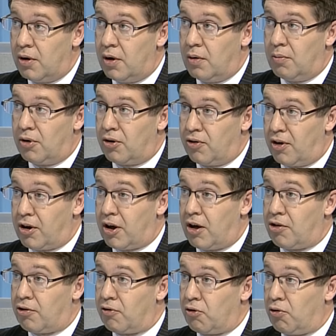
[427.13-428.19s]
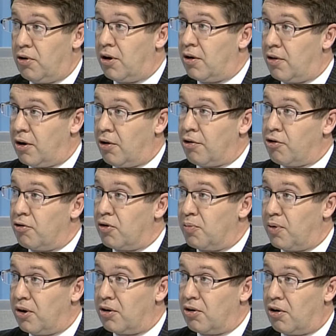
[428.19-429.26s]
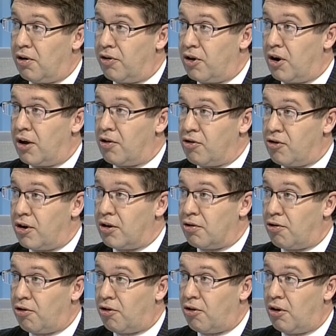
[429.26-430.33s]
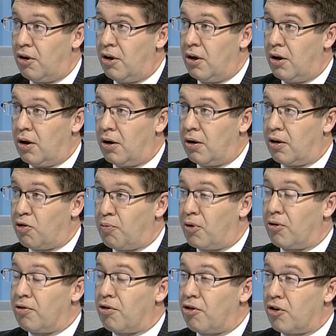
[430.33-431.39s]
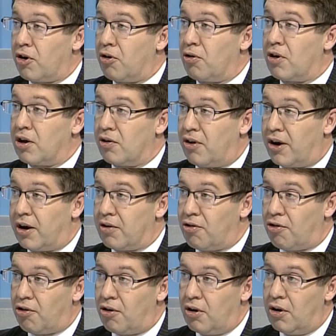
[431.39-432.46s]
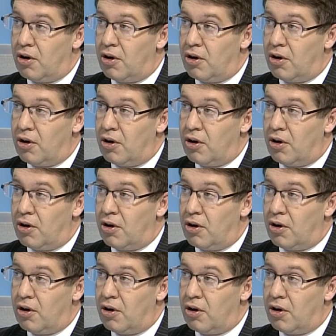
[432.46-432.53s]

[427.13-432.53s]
but in the case of Korea, they also depend on the United States as part of the security alliance.